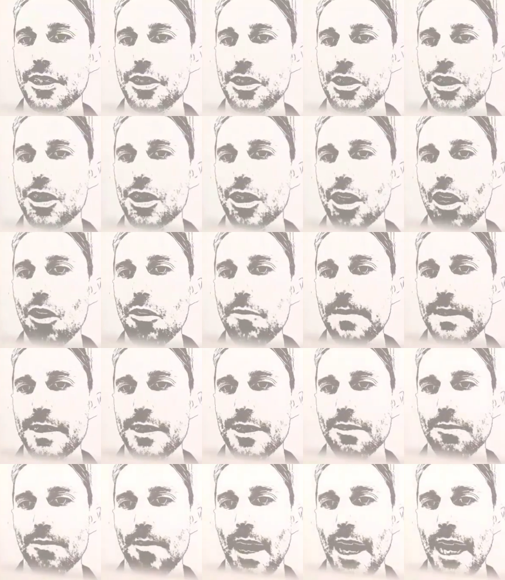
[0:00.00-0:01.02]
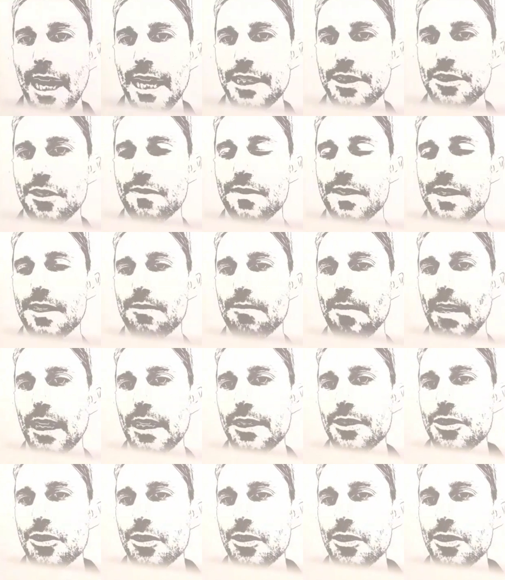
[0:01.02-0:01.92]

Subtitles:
slope is the rise over the run.